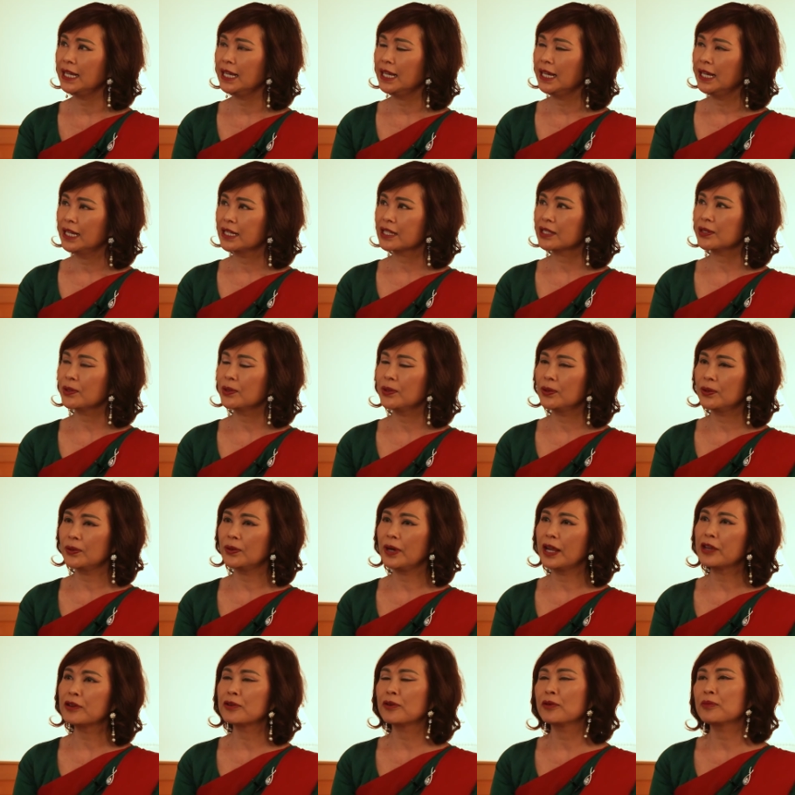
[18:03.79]
So,
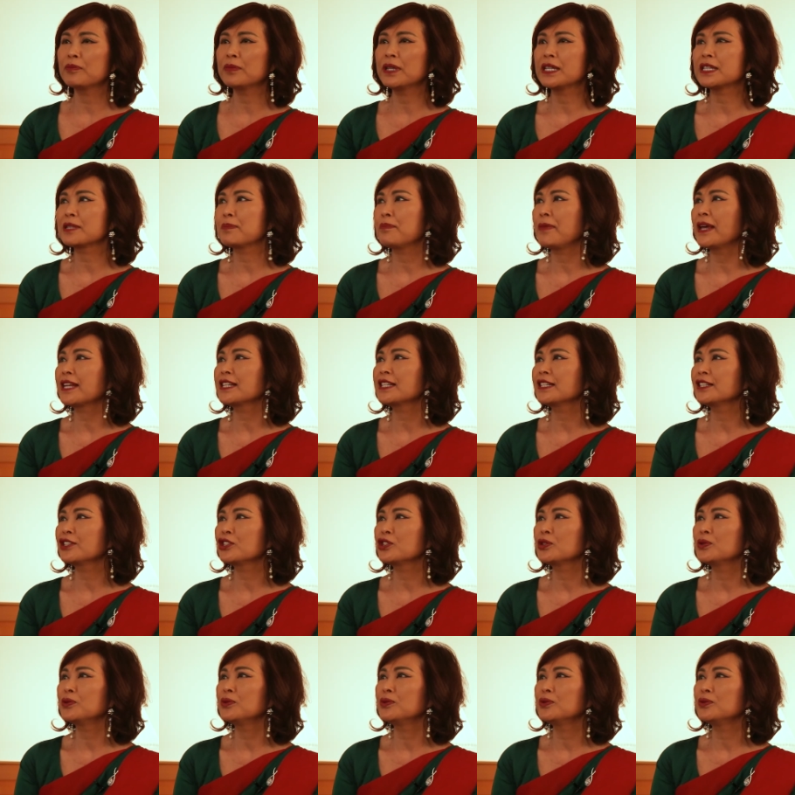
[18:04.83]
it's better
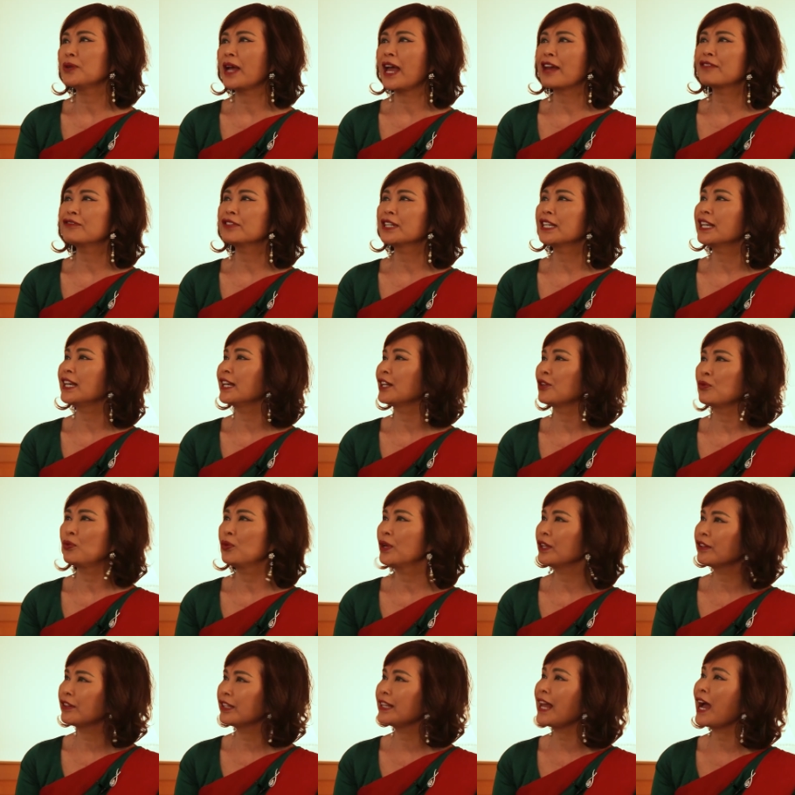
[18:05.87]
to advocate
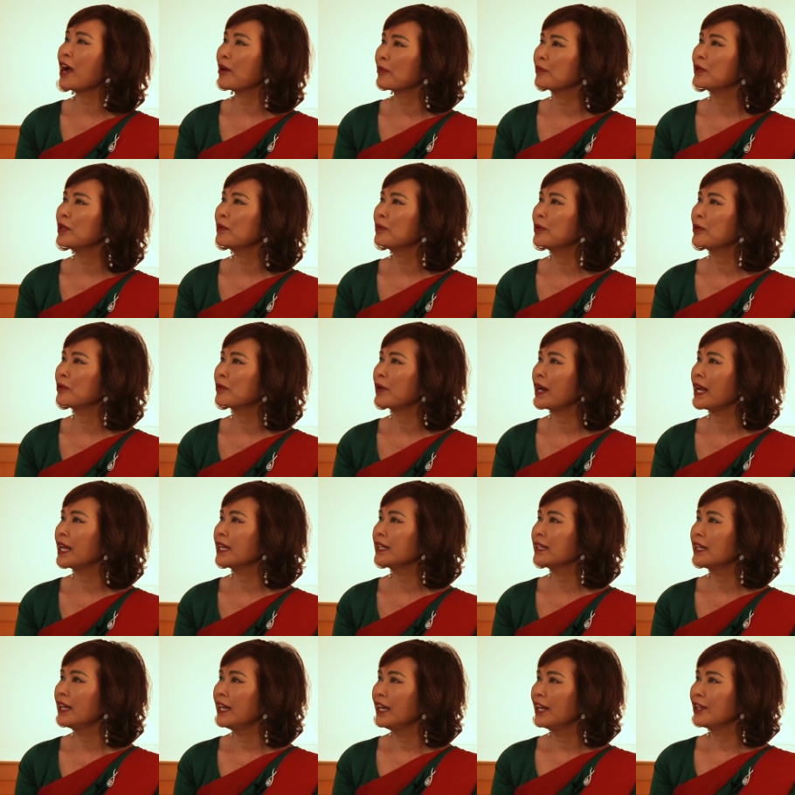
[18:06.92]
with young people,
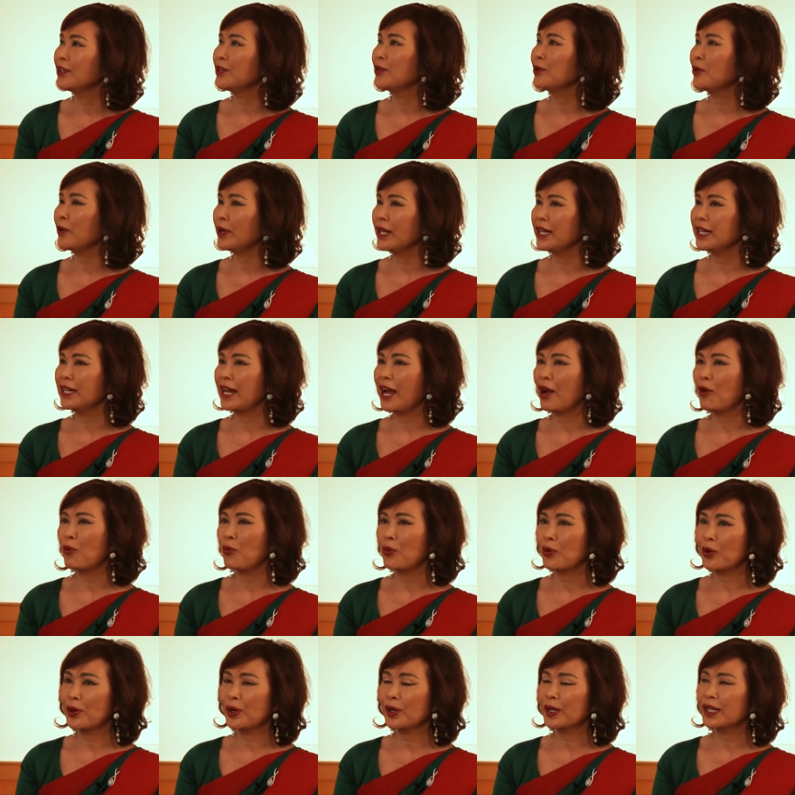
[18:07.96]
right? In our
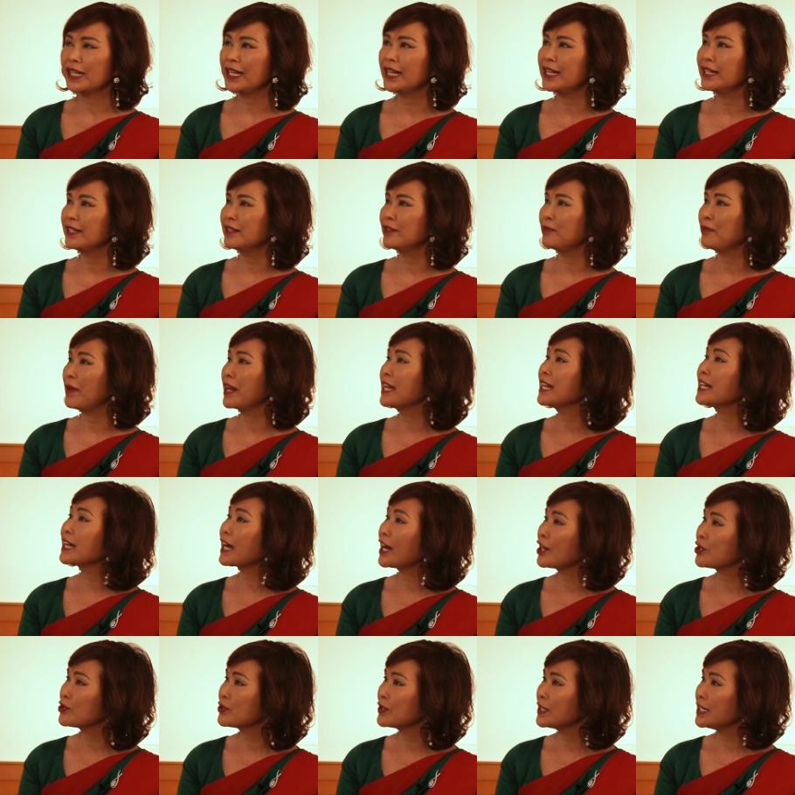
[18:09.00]
work in many
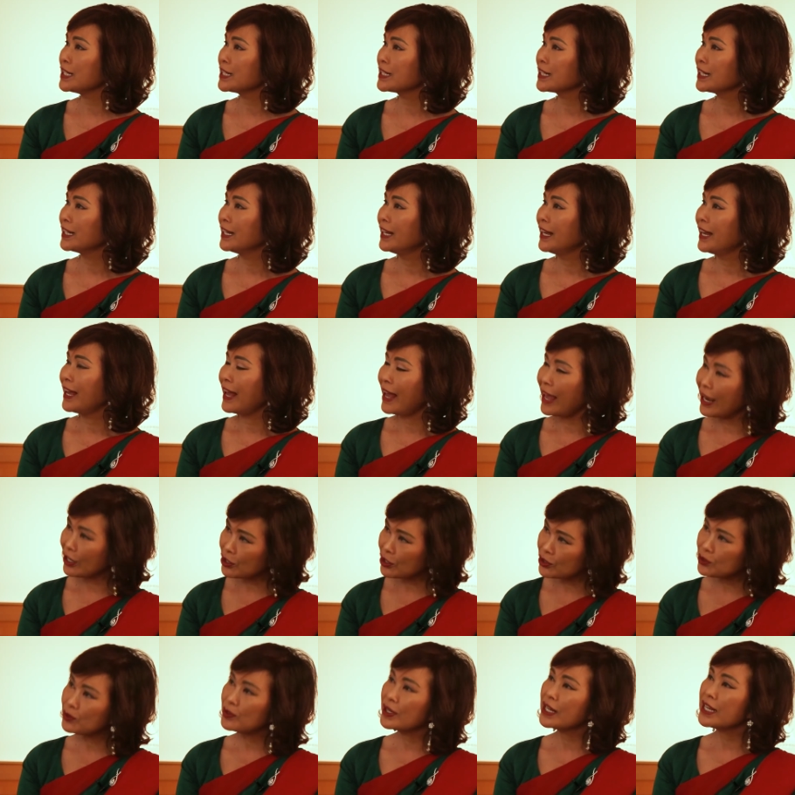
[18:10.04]
countries,
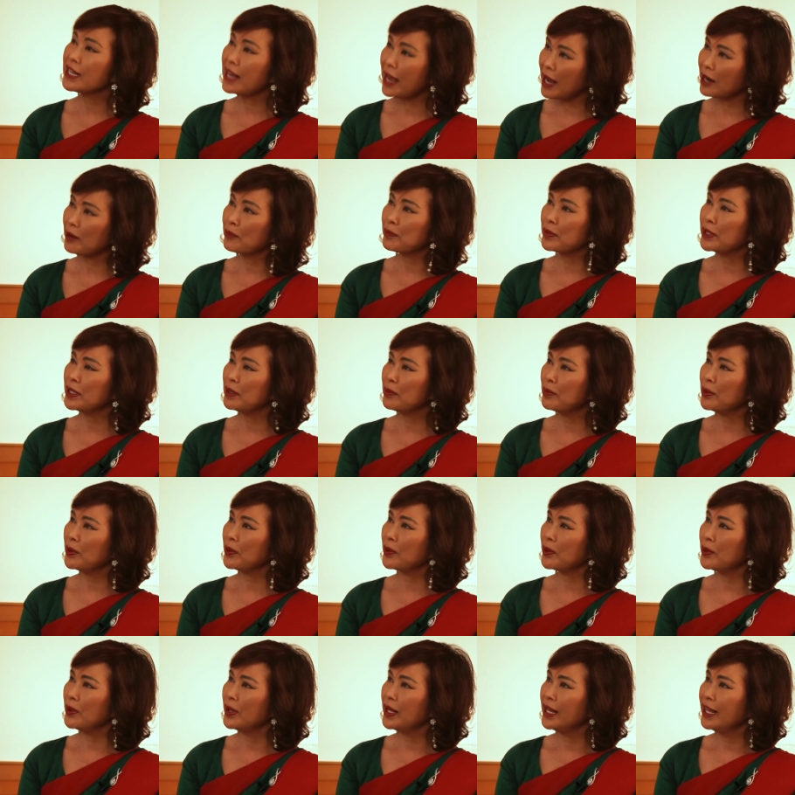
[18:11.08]
actually young people,